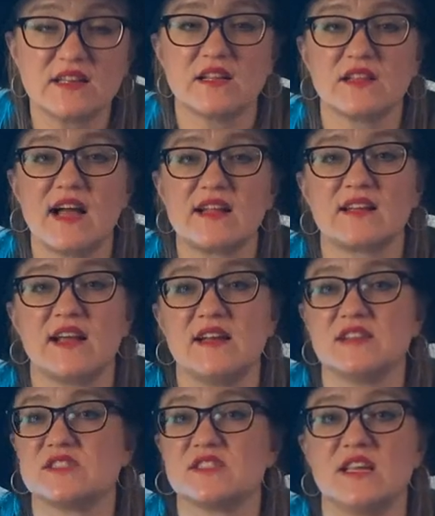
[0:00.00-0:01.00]
in that
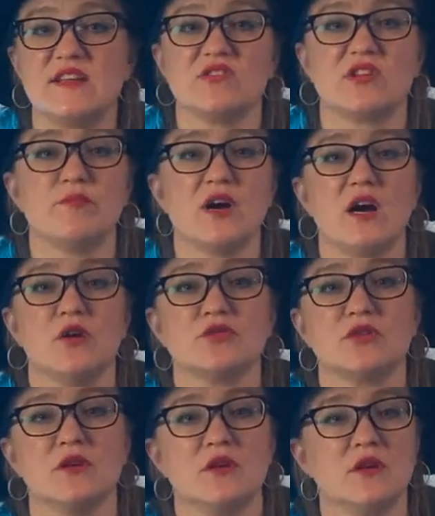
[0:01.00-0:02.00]
case even
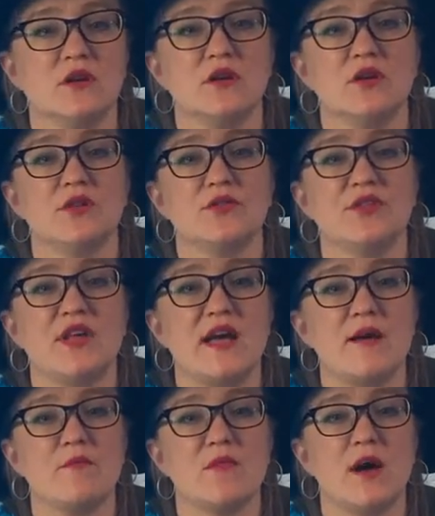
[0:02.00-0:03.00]
about
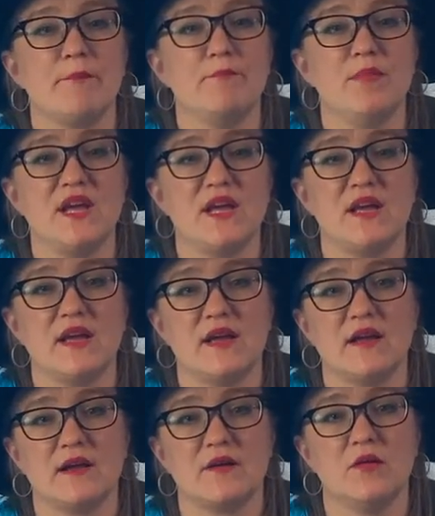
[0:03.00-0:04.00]
them
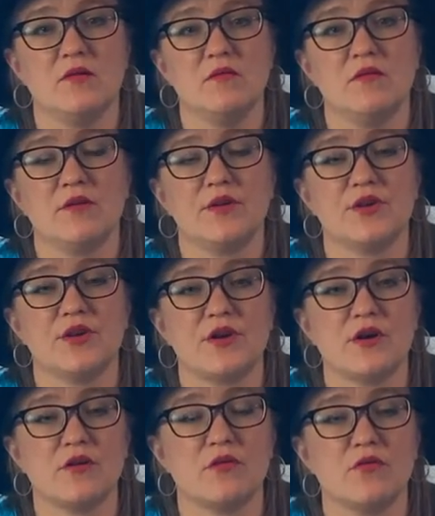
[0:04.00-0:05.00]
being, you
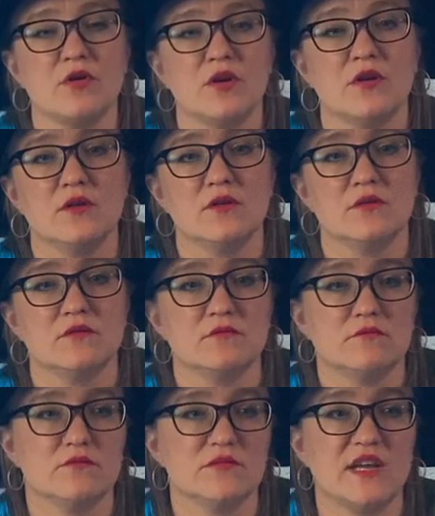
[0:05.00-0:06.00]
know,
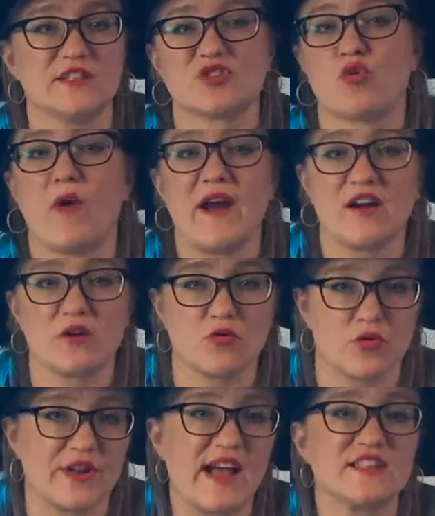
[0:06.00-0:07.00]
a square
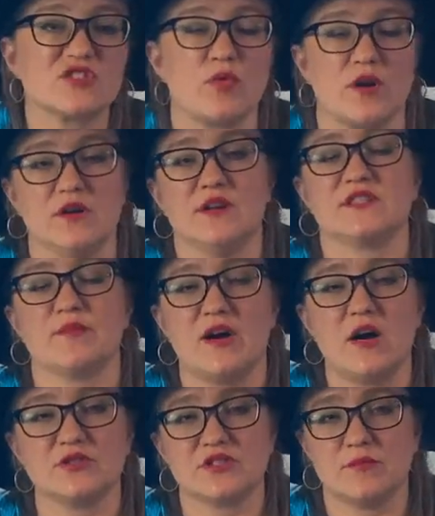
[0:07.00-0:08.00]
or not square. It's
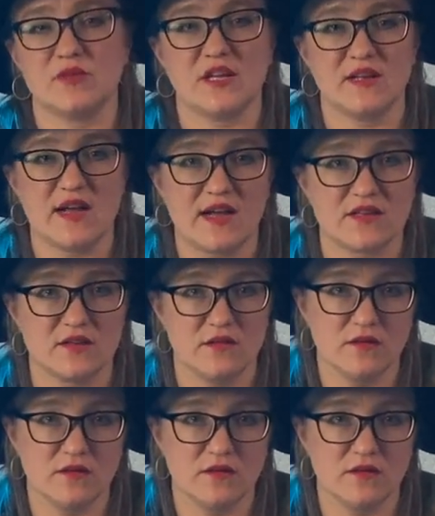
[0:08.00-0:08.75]
about somebody not